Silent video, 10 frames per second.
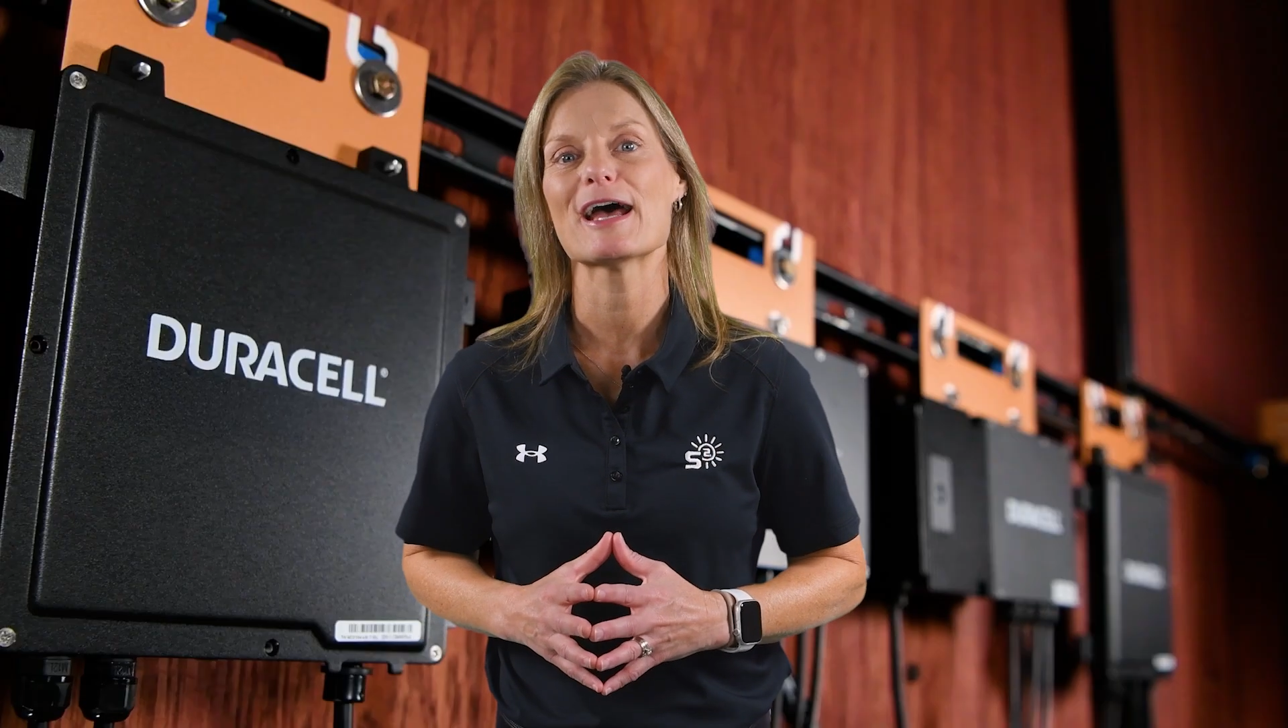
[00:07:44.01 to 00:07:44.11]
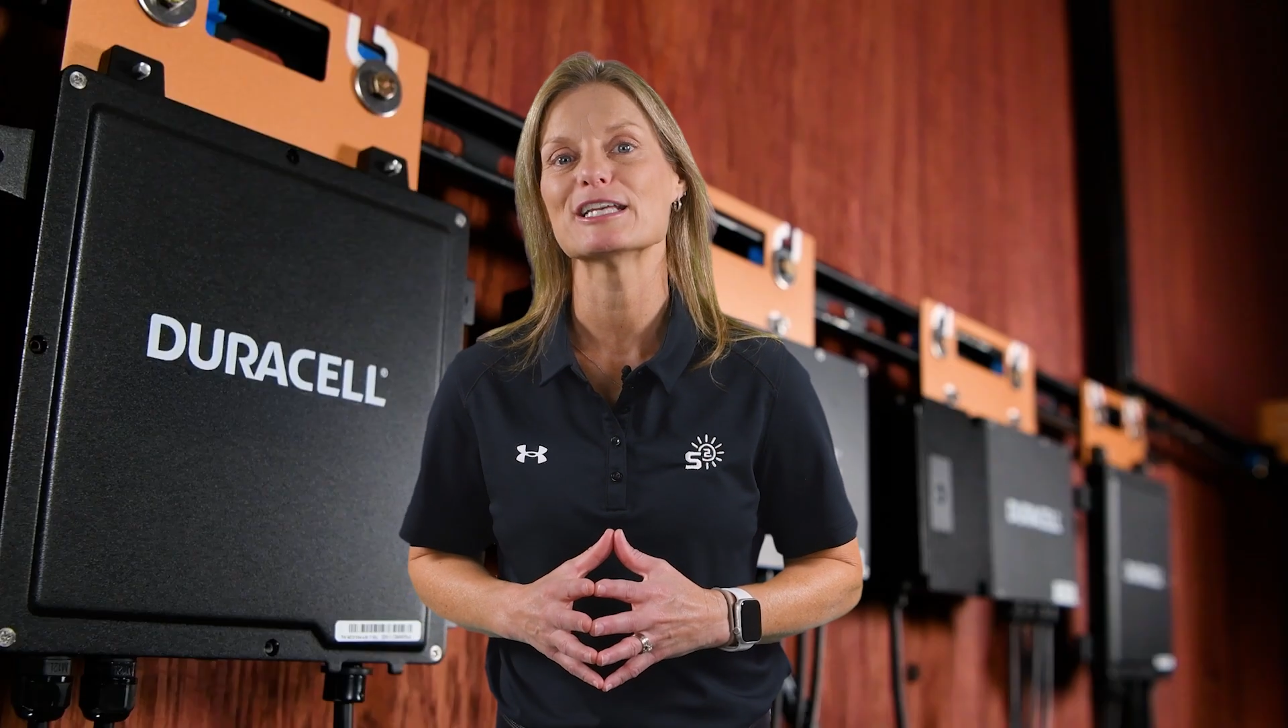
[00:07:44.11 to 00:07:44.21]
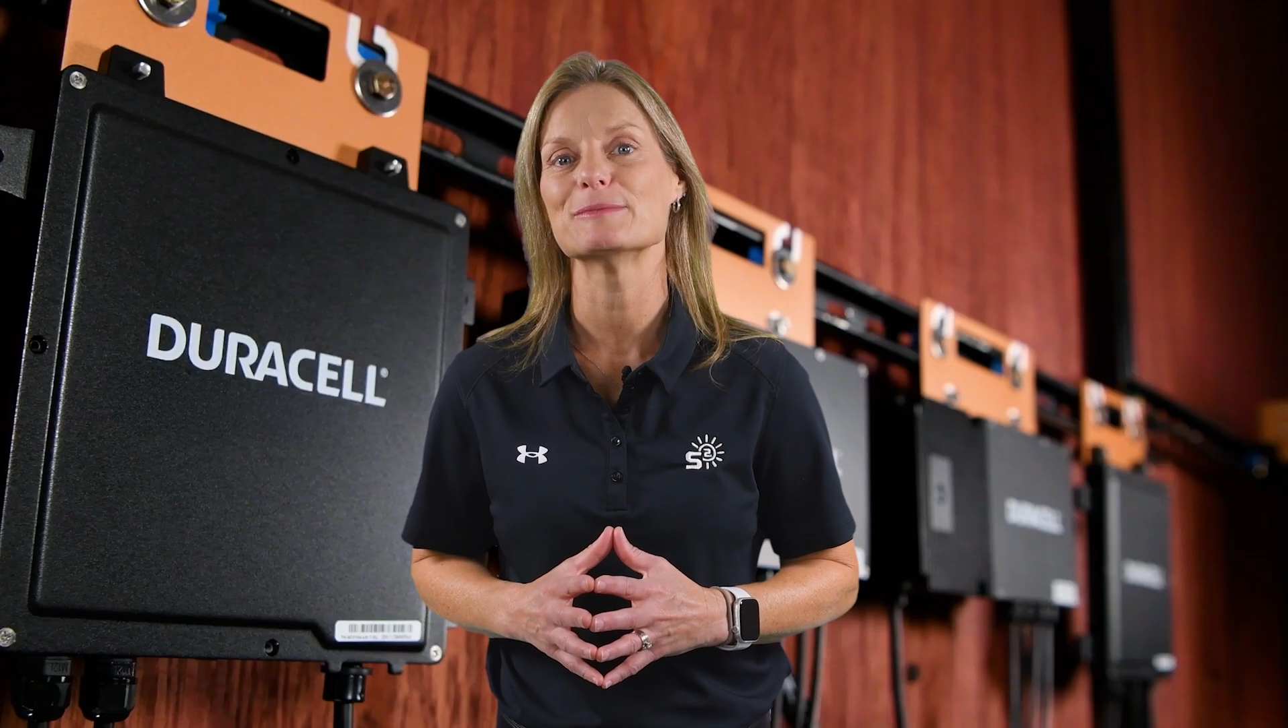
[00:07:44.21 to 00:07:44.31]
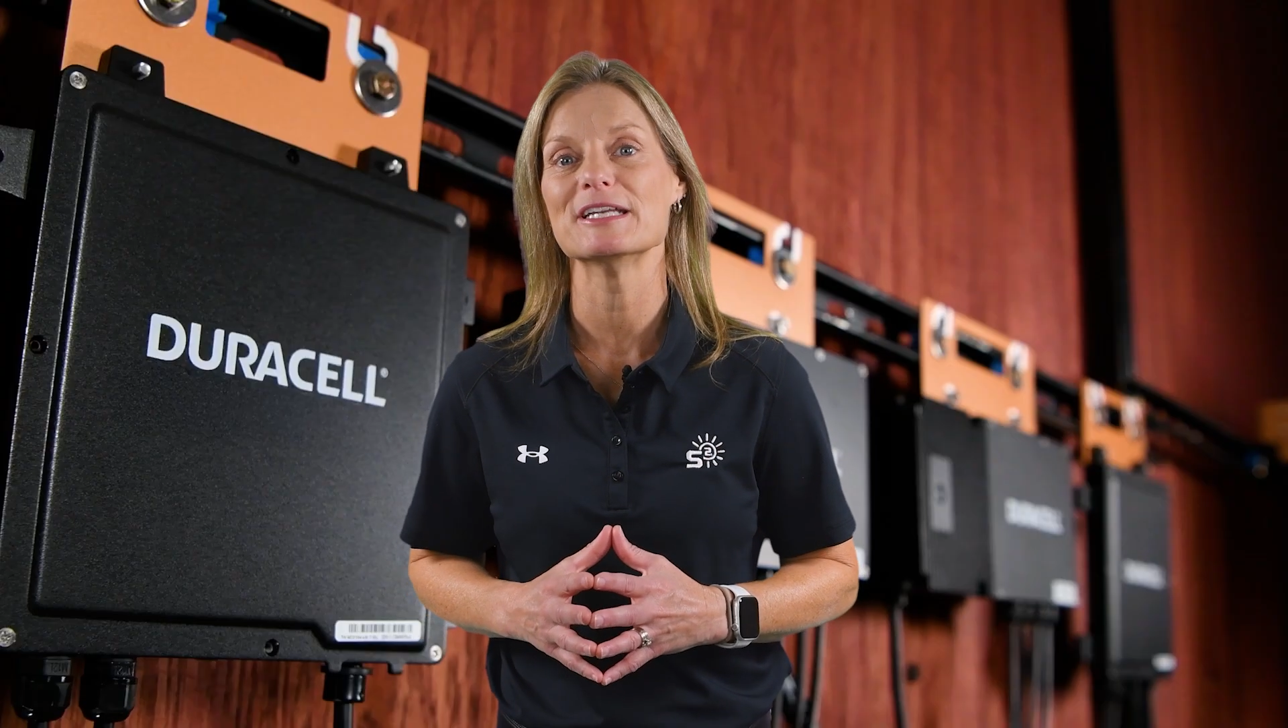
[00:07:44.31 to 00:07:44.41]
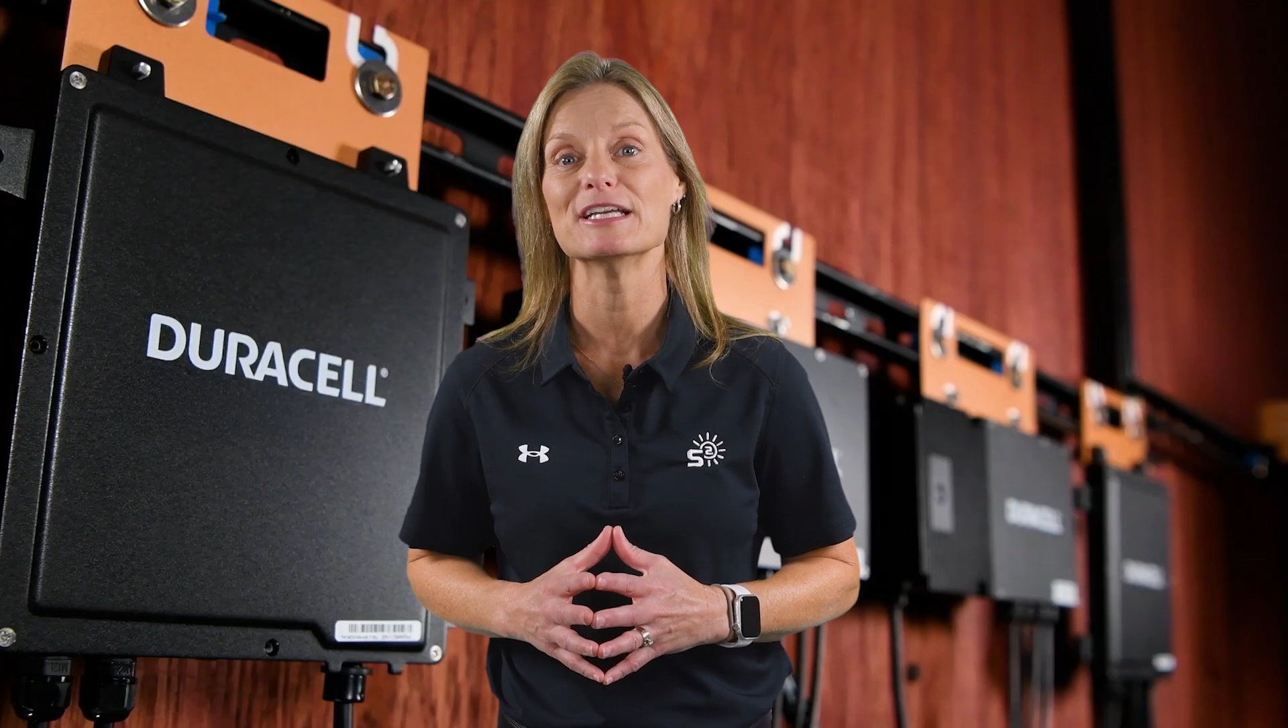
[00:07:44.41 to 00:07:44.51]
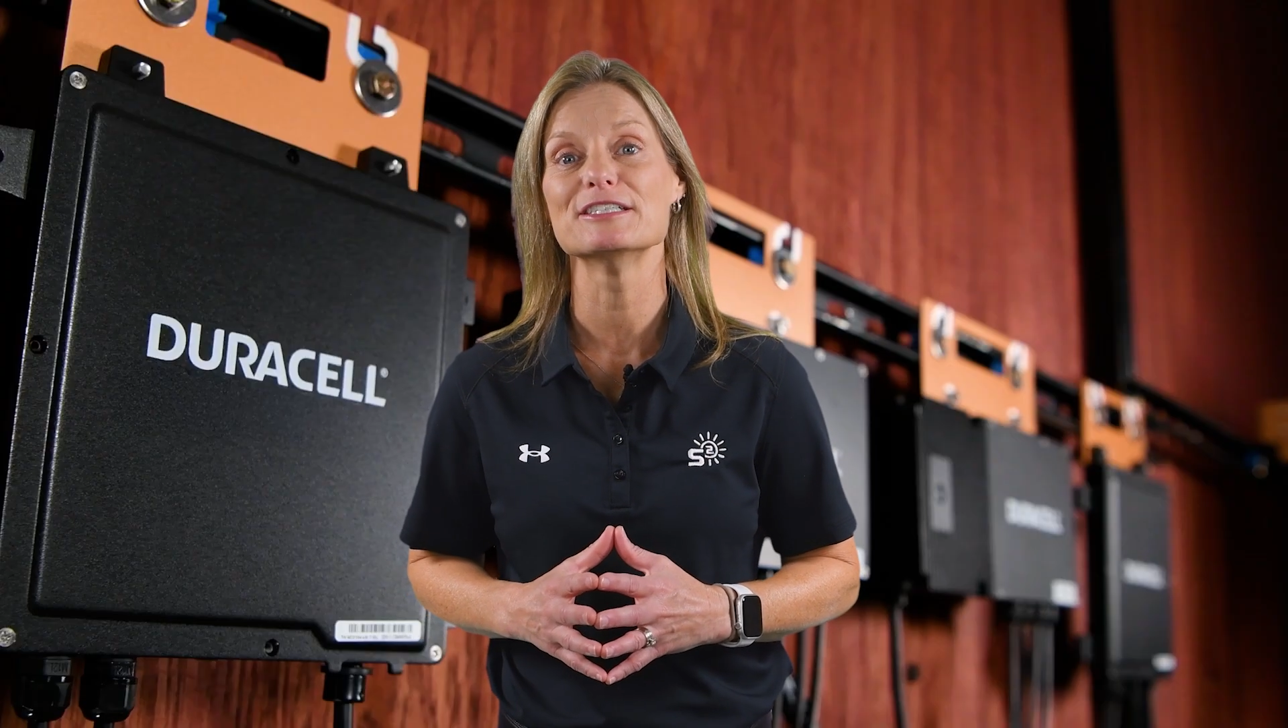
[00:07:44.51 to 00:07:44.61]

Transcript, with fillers: has been